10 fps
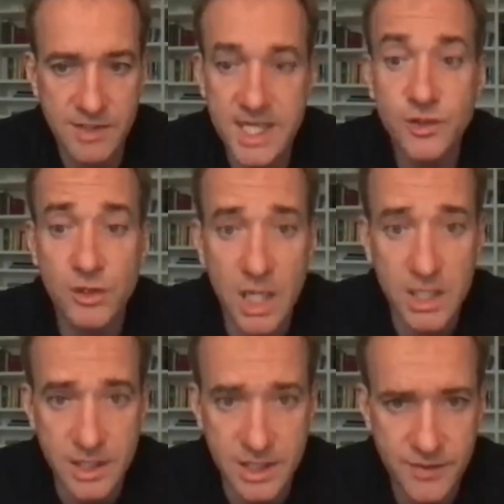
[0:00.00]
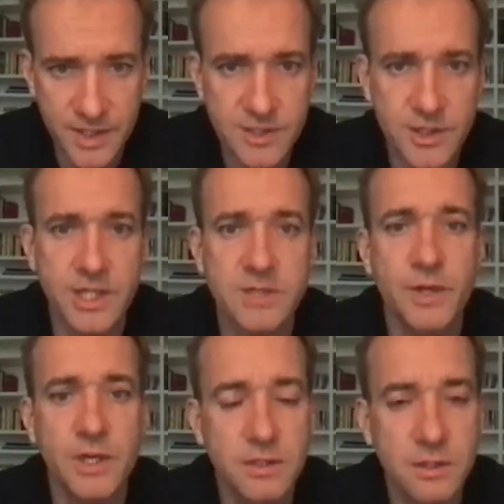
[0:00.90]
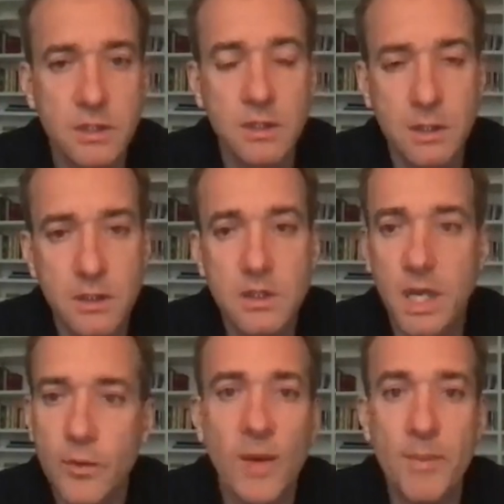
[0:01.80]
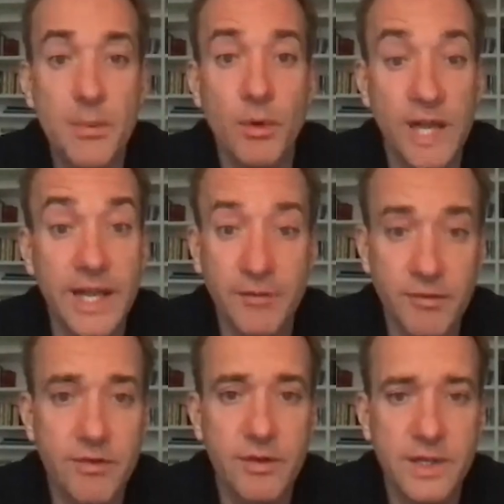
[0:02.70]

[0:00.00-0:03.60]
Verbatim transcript: Central London is very strange, but kind of where people live